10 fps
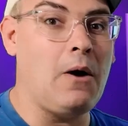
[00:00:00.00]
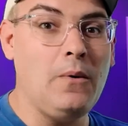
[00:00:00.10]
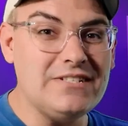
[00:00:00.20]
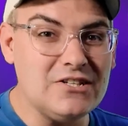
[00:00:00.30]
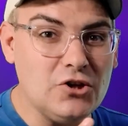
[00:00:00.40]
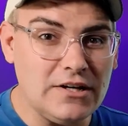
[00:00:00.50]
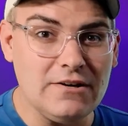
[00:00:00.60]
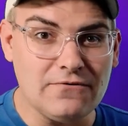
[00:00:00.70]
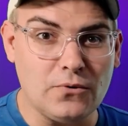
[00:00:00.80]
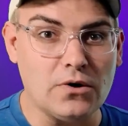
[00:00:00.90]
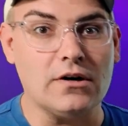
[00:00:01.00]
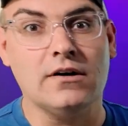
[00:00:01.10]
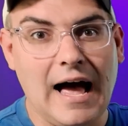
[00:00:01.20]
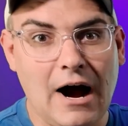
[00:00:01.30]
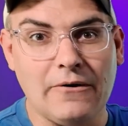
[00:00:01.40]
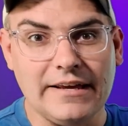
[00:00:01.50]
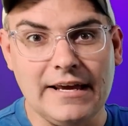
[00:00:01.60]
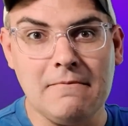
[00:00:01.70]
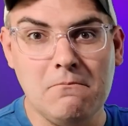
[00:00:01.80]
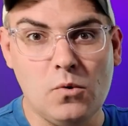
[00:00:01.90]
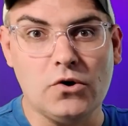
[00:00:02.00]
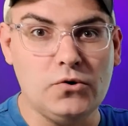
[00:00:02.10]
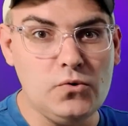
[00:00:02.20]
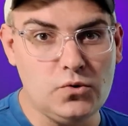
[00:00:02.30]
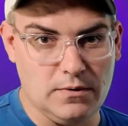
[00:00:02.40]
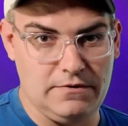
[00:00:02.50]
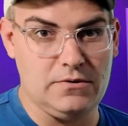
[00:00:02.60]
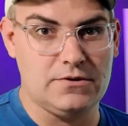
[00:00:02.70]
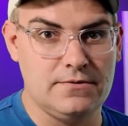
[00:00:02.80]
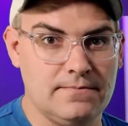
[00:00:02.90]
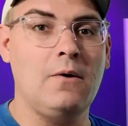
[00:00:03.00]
I wasn't looking for how to get more Google reviews.